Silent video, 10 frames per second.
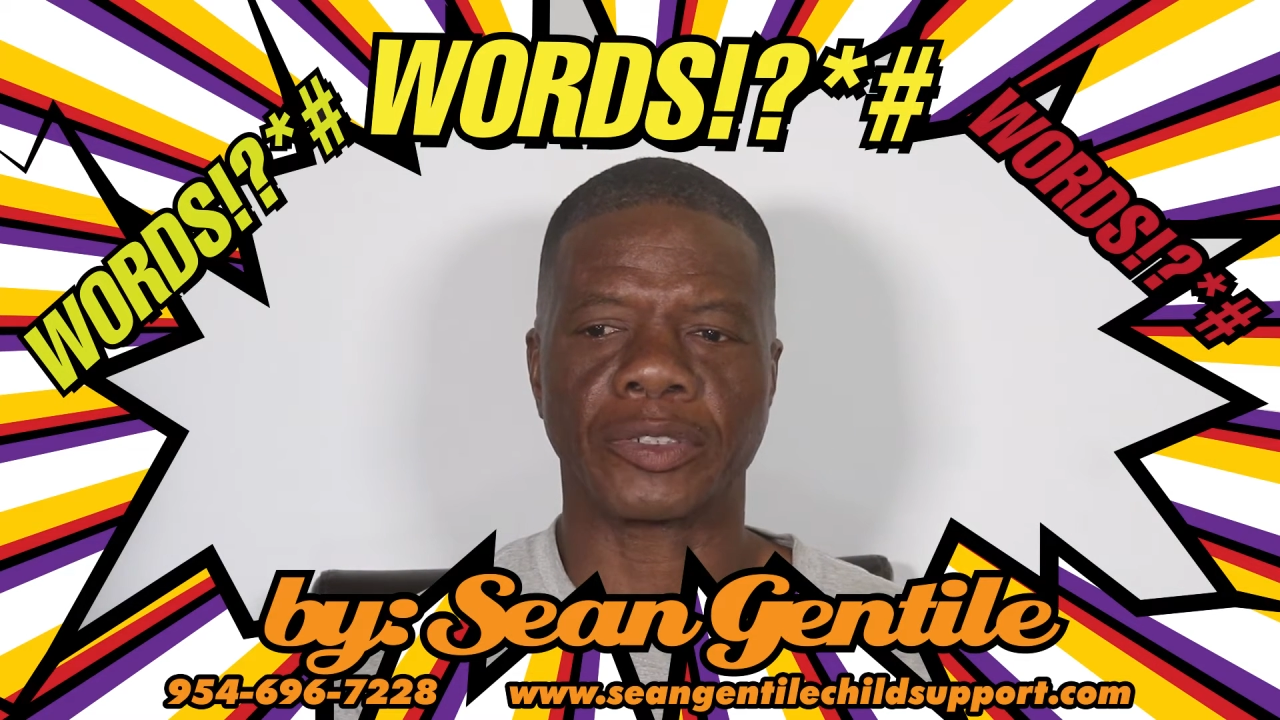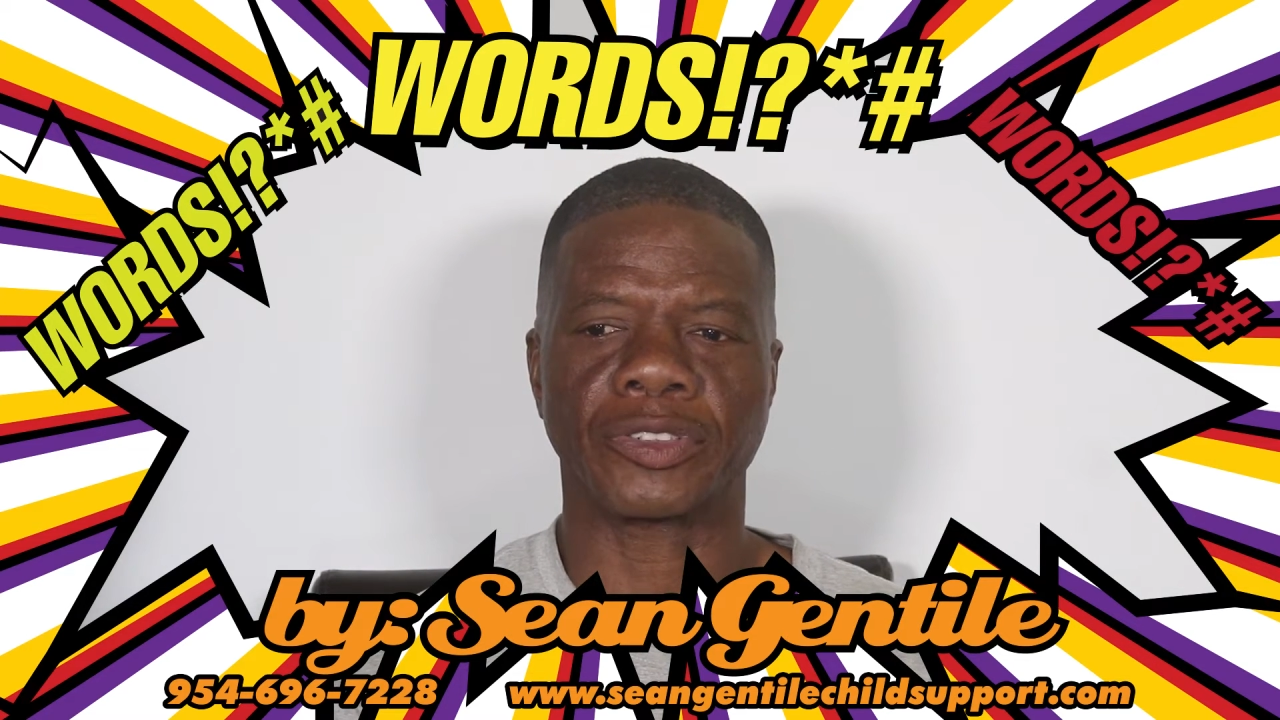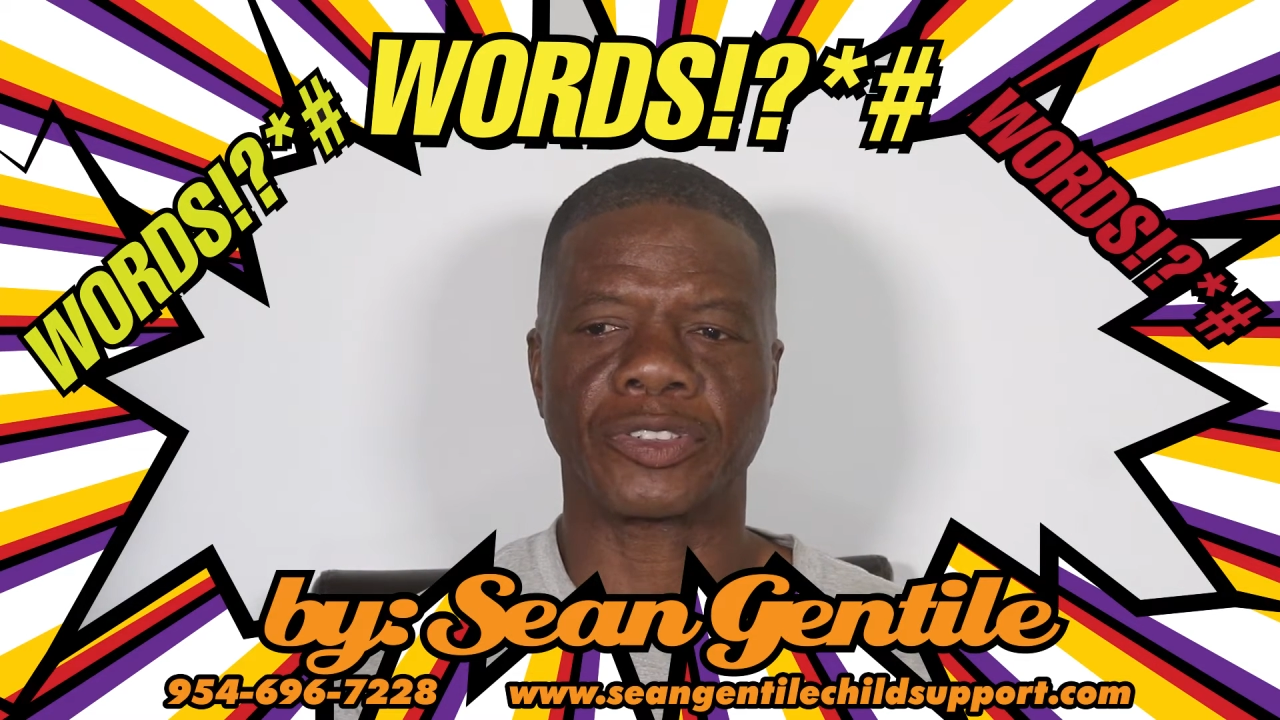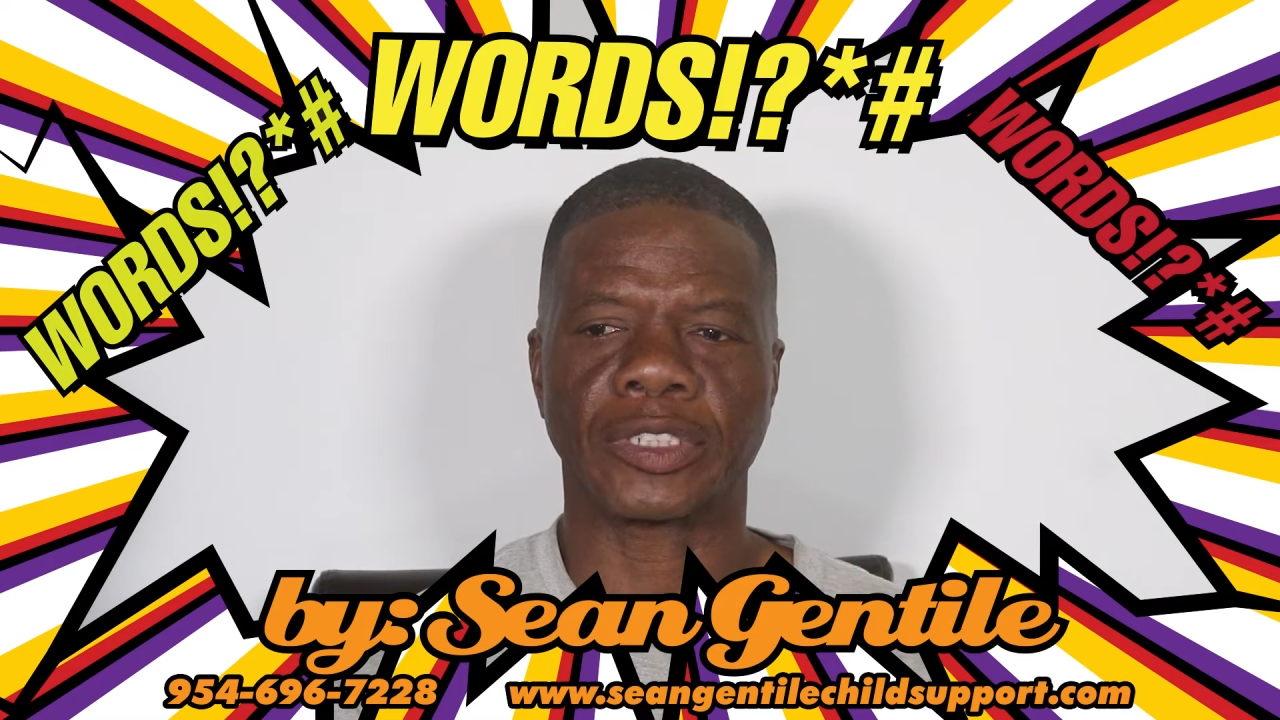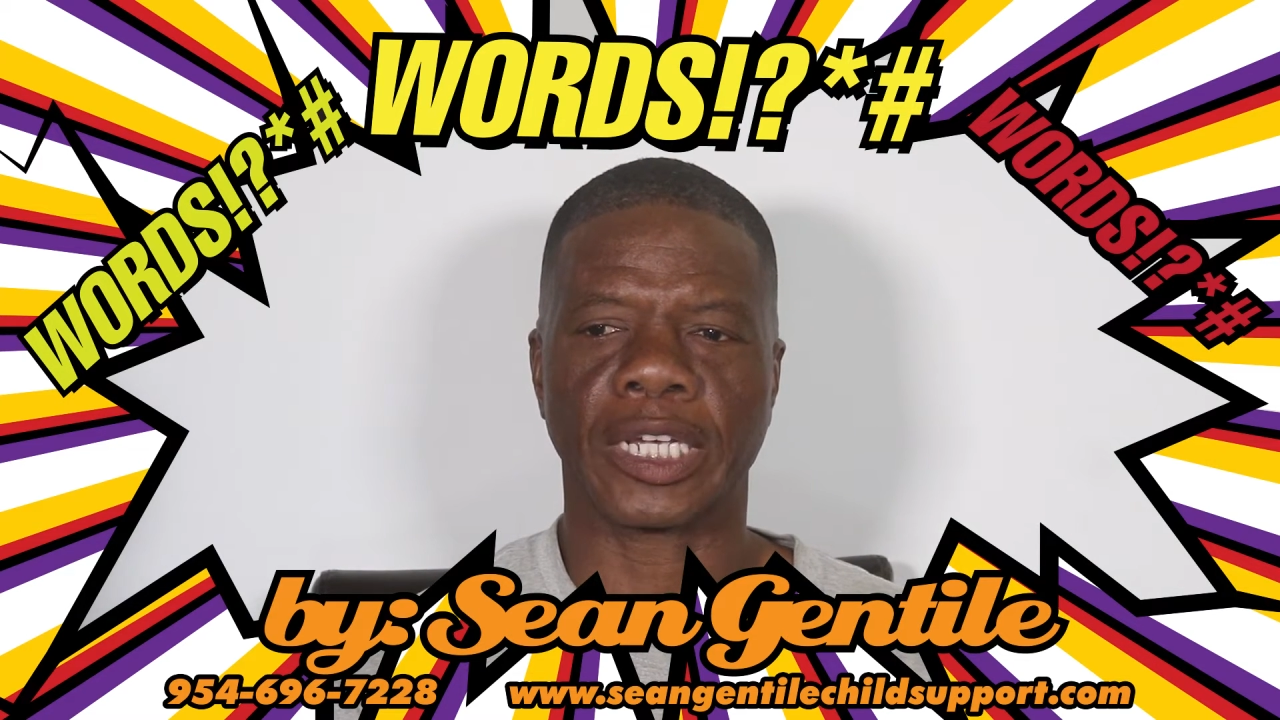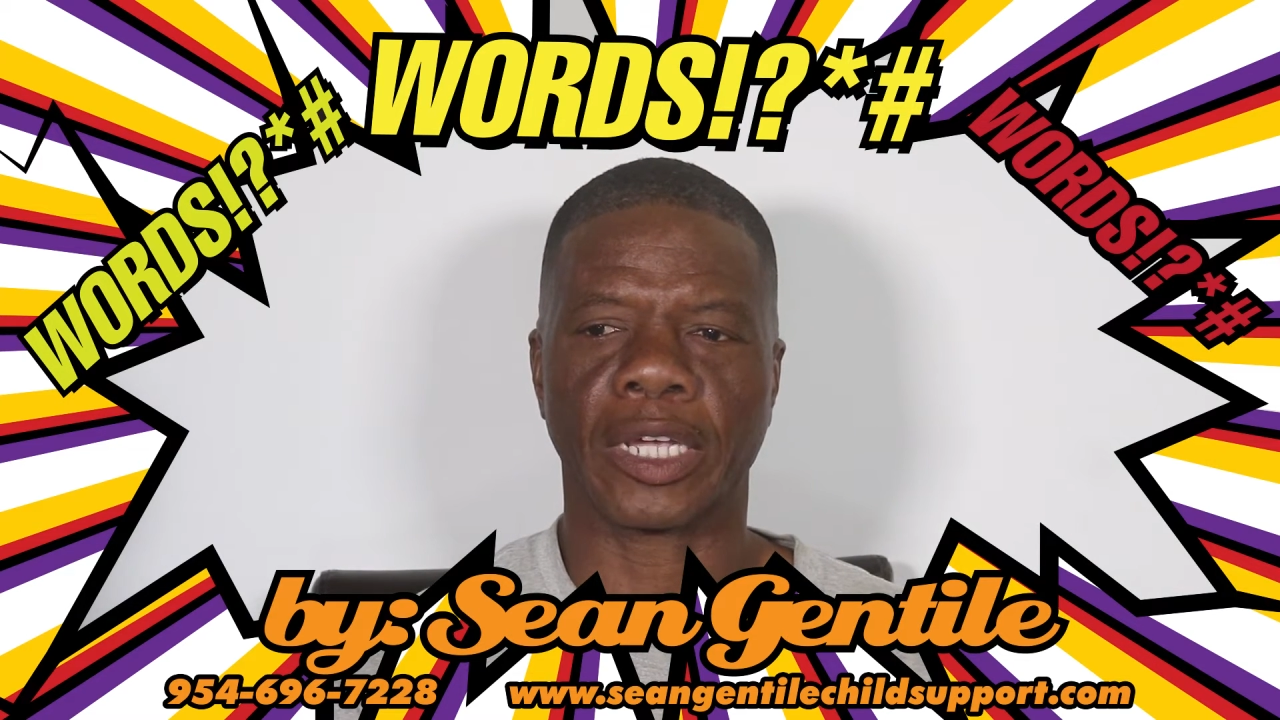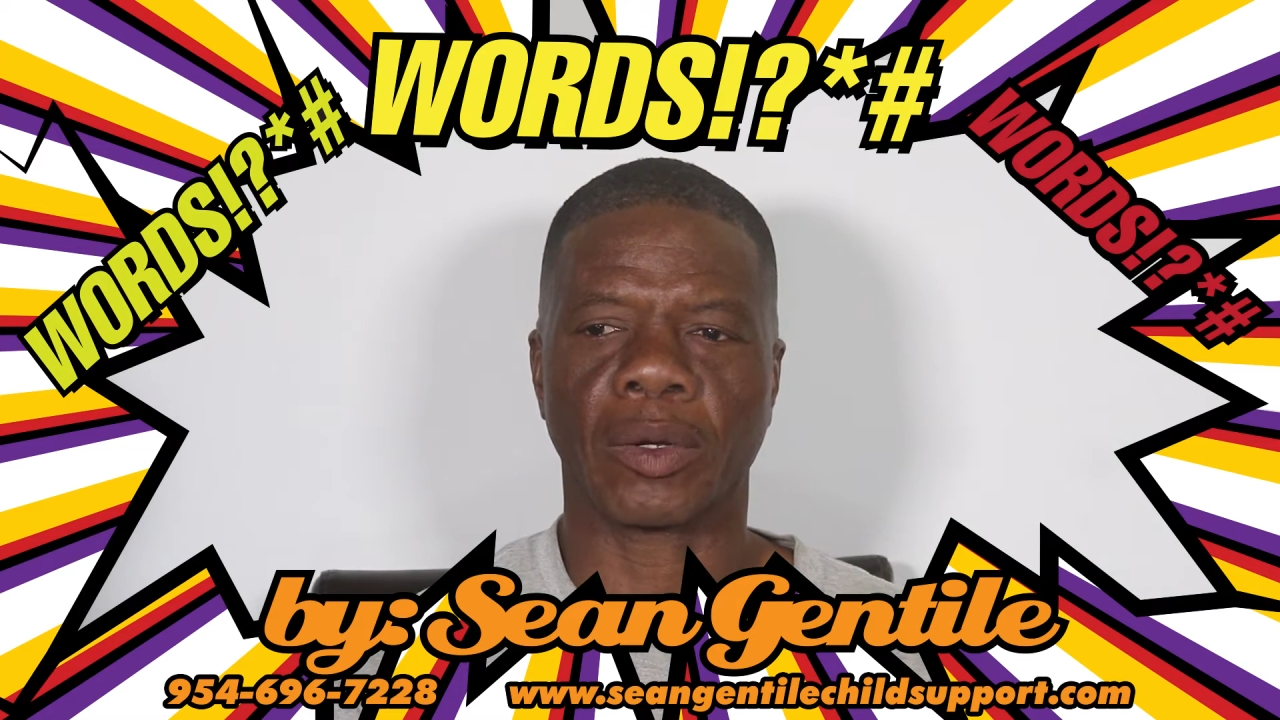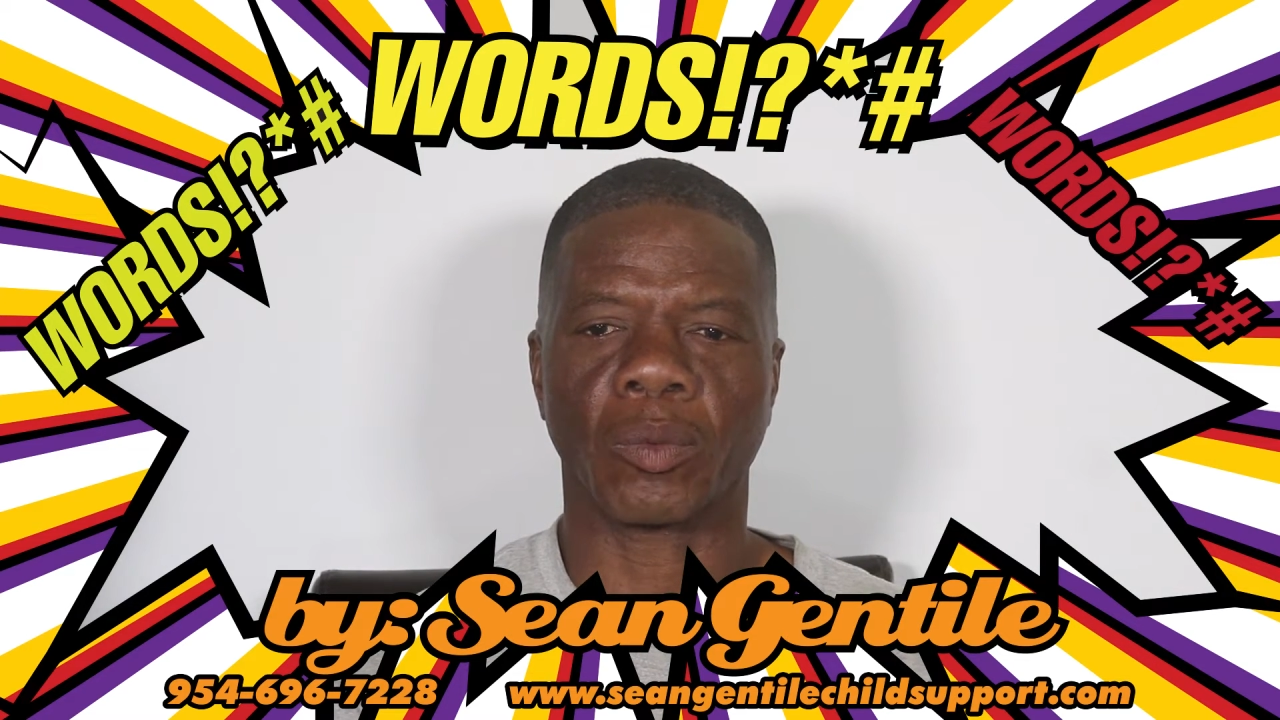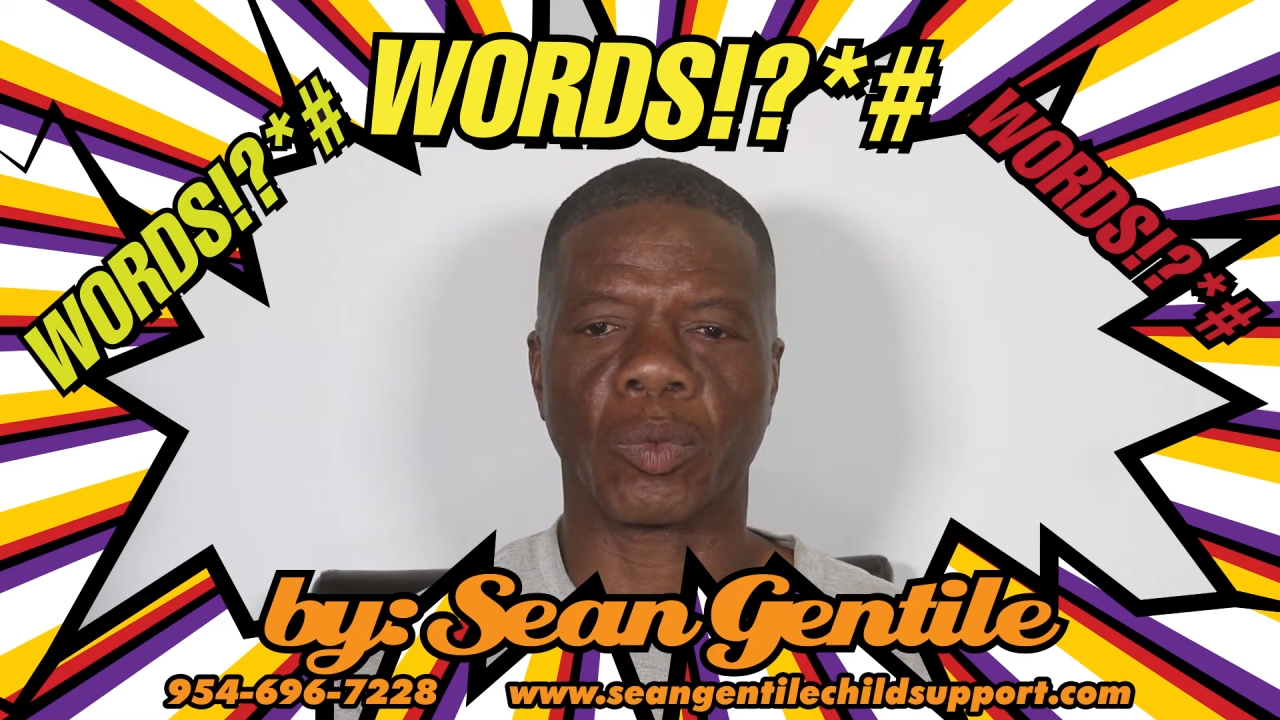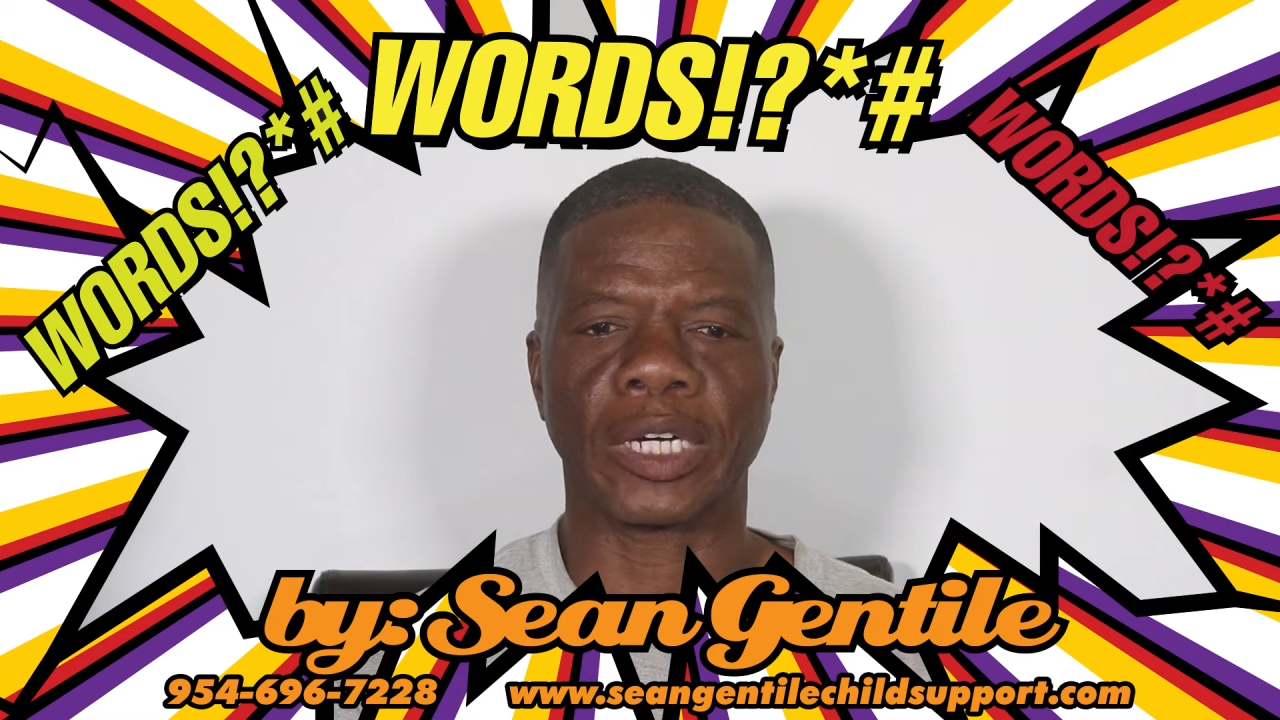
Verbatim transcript: understand